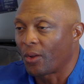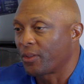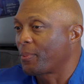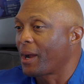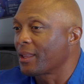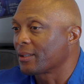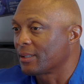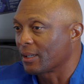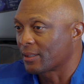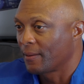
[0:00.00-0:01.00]
all the
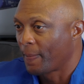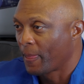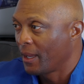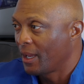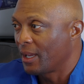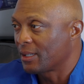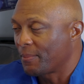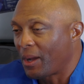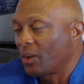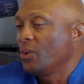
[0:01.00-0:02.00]
politics. It's
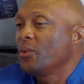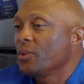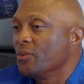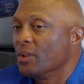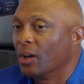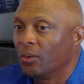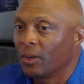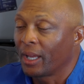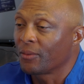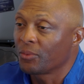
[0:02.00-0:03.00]
about who you know
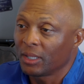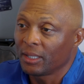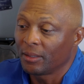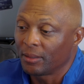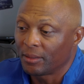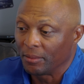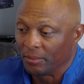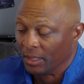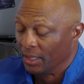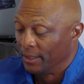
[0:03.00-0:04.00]
and really the,
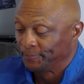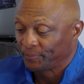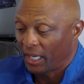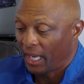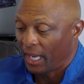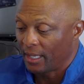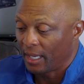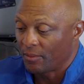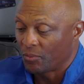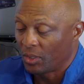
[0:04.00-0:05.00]
the and,
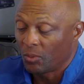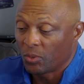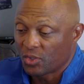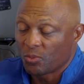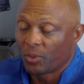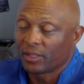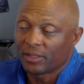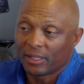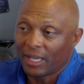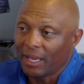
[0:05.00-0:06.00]
and really what you bring
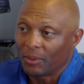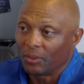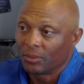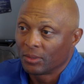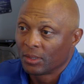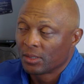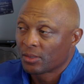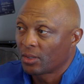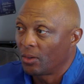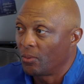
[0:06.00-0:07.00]
to the table.
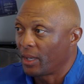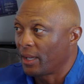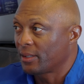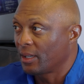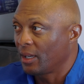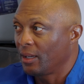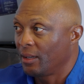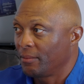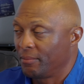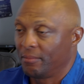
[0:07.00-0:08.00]
So when they
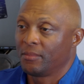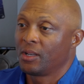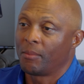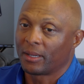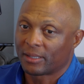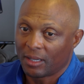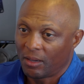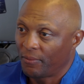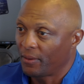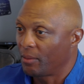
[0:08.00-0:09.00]
see, you know,
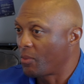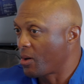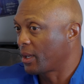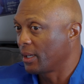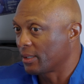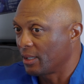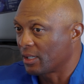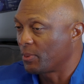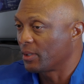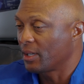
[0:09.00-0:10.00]
myself and Marcus in
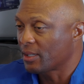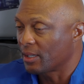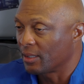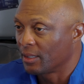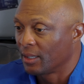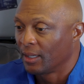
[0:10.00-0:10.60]
this position,